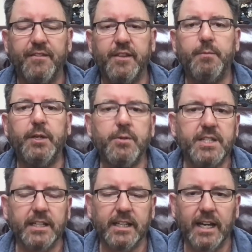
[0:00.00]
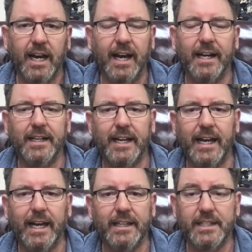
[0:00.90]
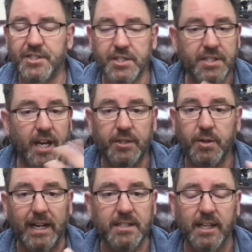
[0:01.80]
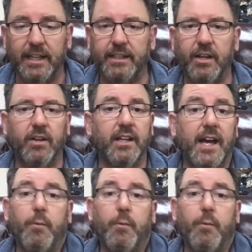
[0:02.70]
the music, and it's just not translated online.